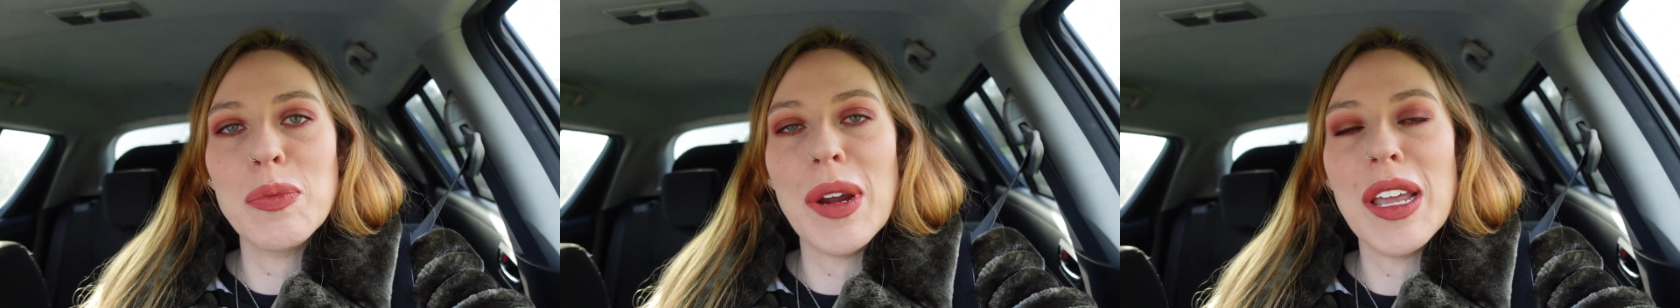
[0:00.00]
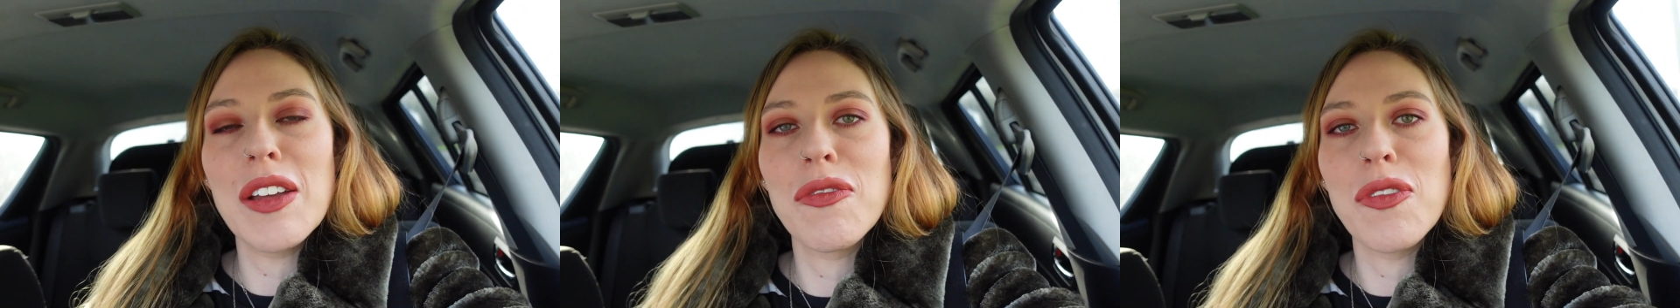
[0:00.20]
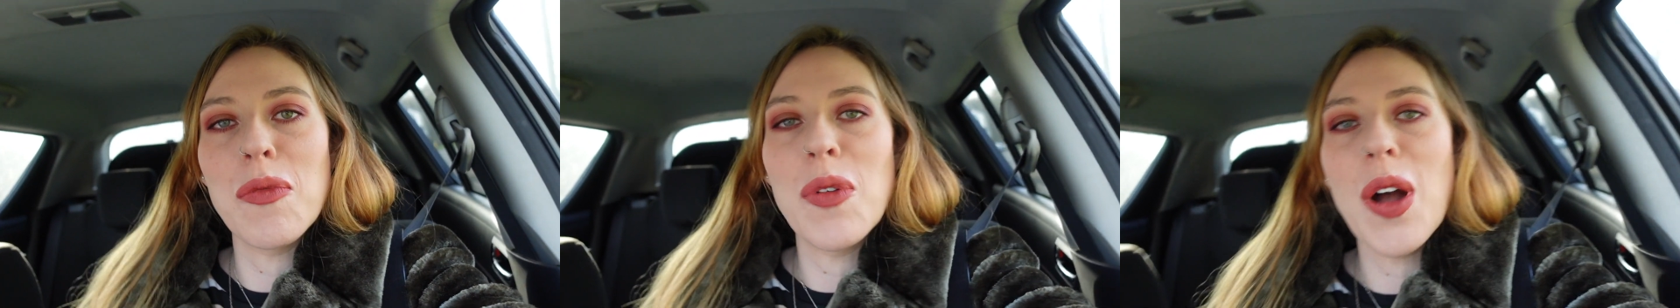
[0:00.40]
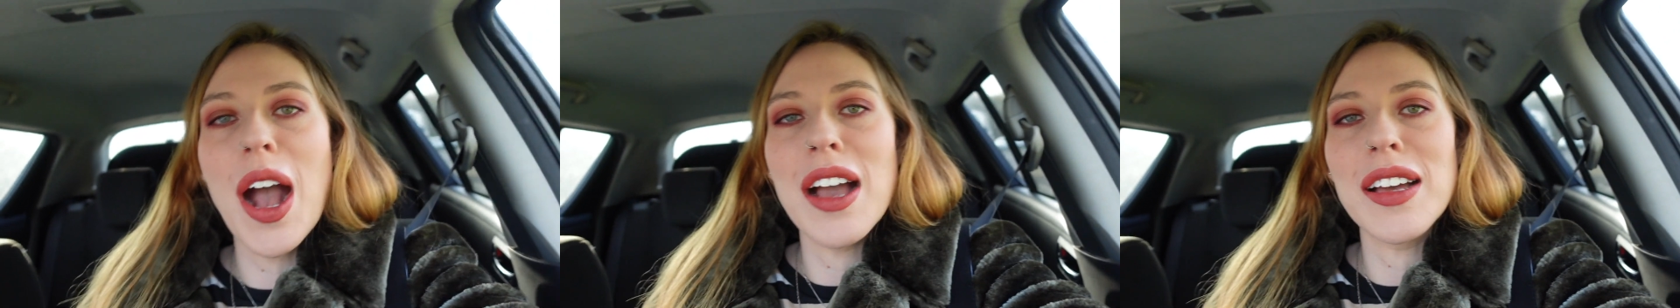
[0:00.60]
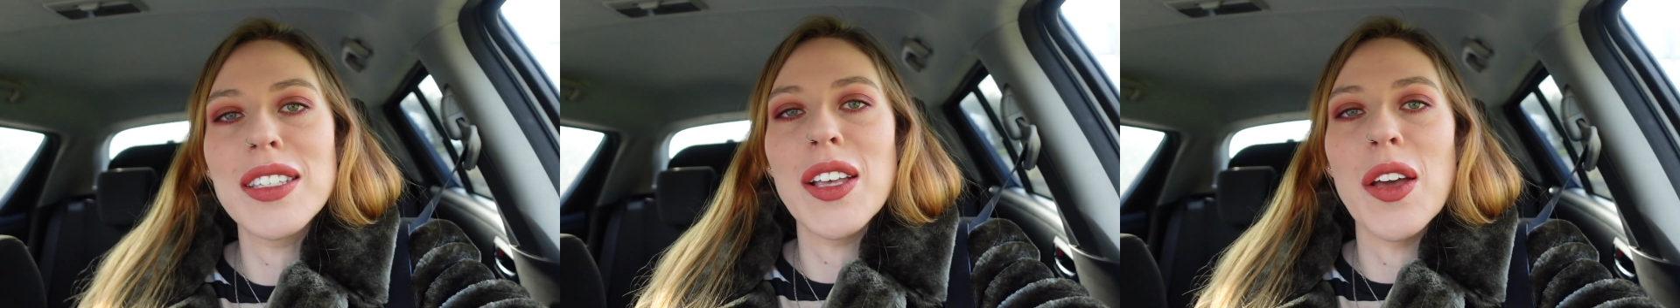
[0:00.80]
break from
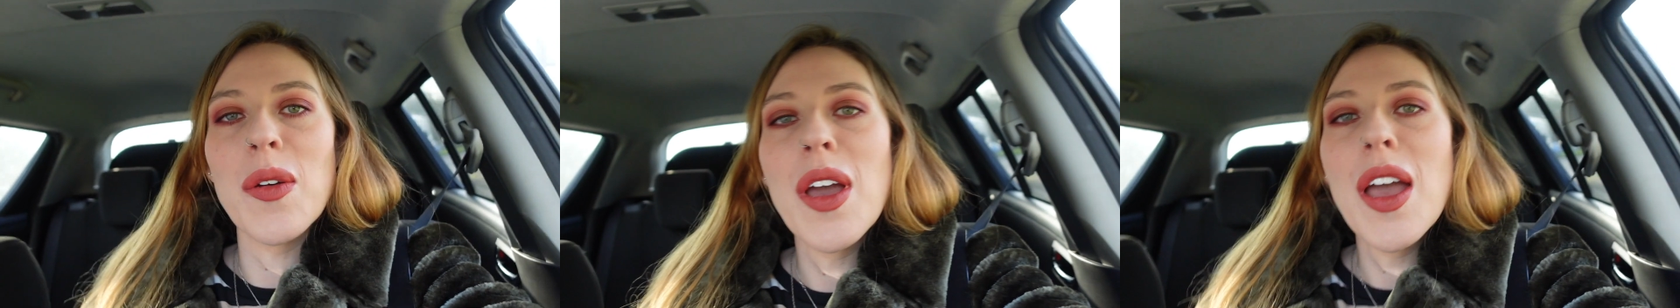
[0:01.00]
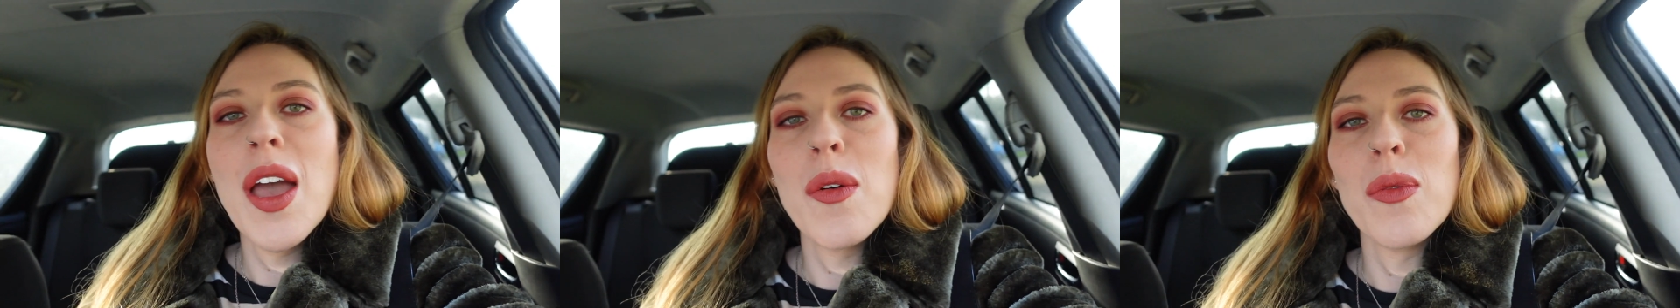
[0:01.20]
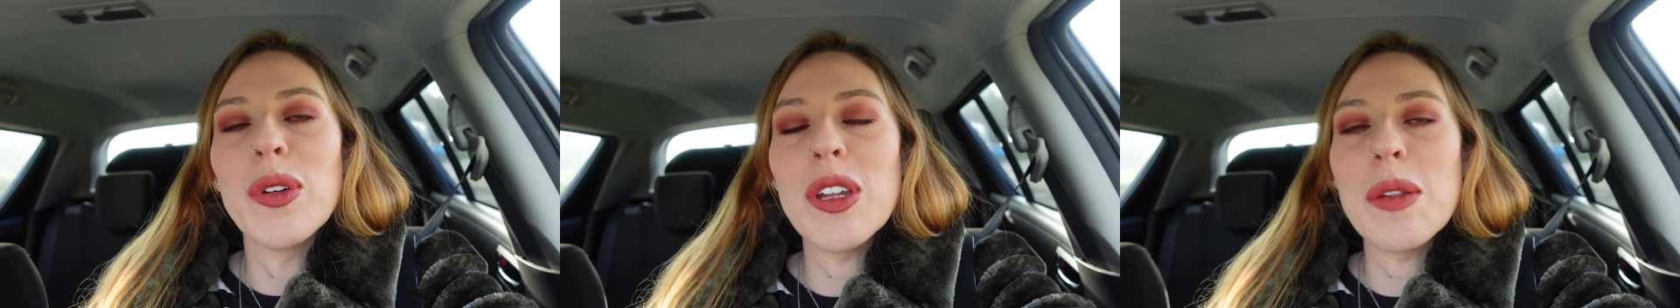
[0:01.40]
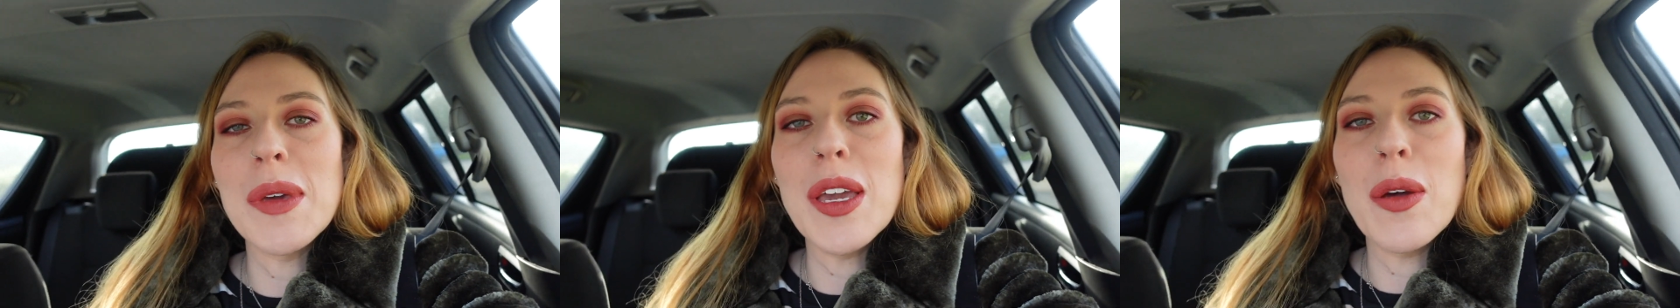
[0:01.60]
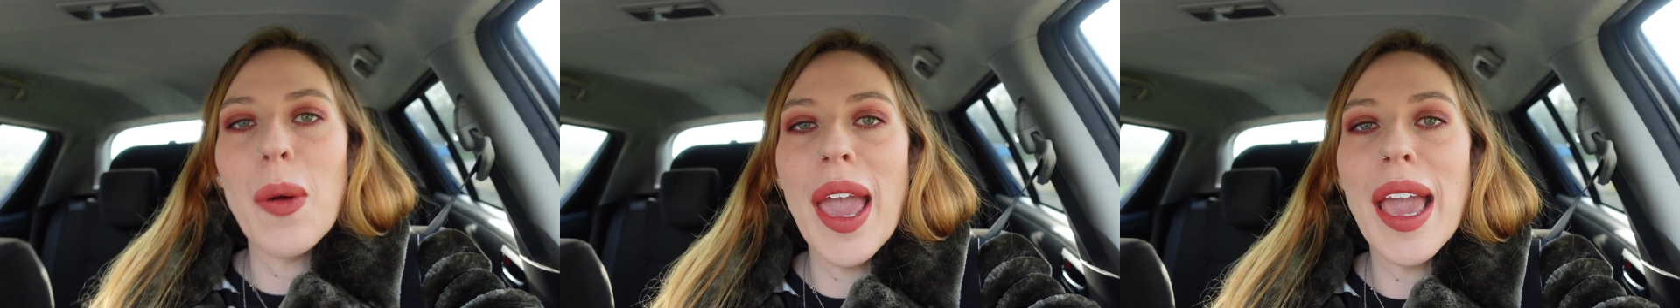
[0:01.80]
work, so we've got to be
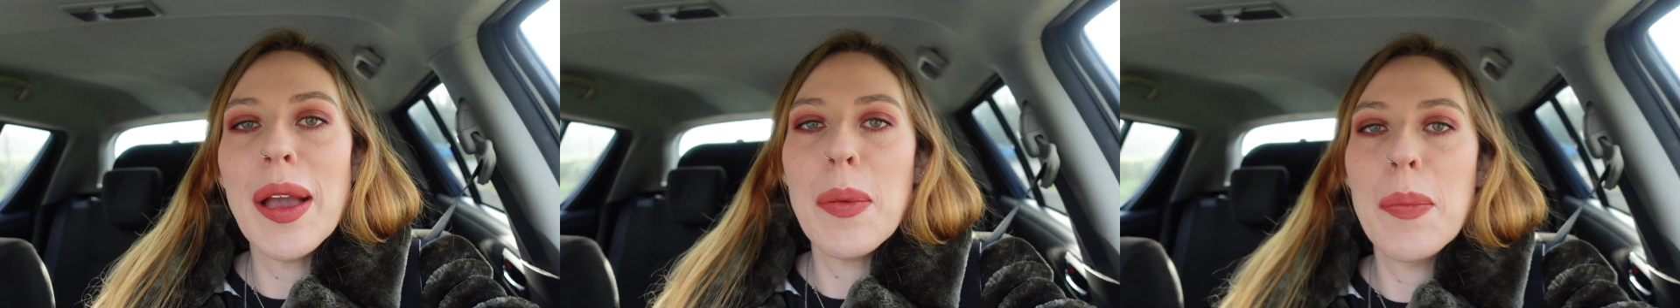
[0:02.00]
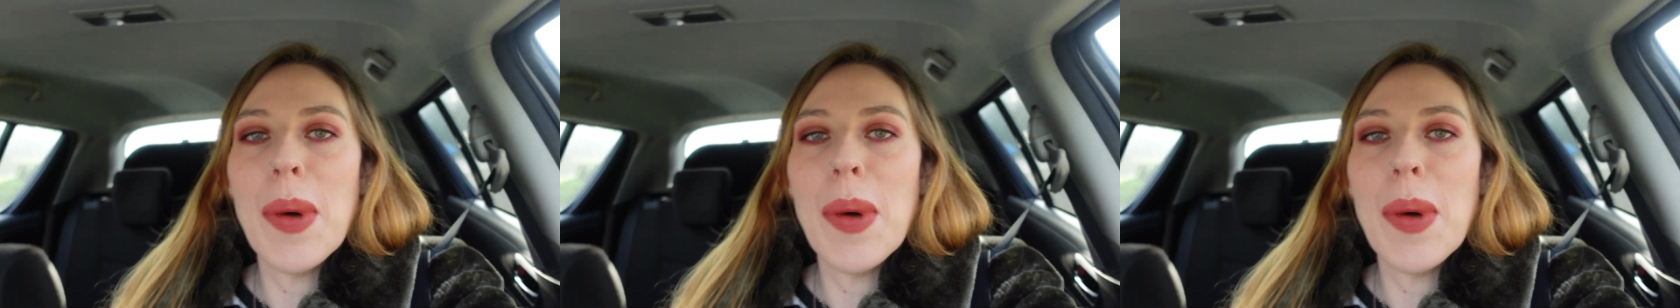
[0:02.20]
quick,